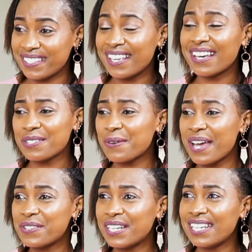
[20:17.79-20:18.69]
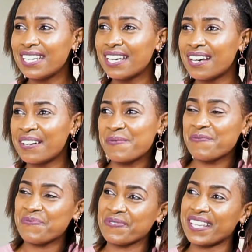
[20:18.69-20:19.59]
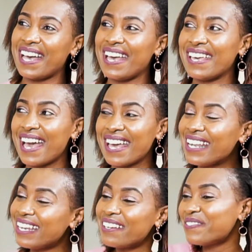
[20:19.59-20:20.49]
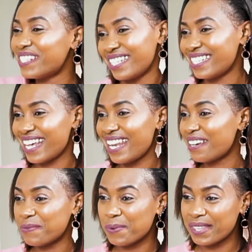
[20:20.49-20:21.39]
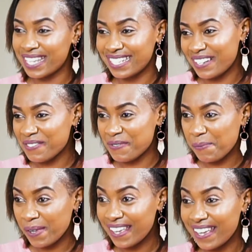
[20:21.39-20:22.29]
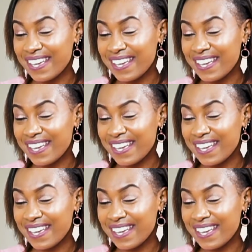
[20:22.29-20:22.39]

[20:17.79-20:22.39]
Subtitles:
Yeah, so I really, I loved it. I loved what they did for me.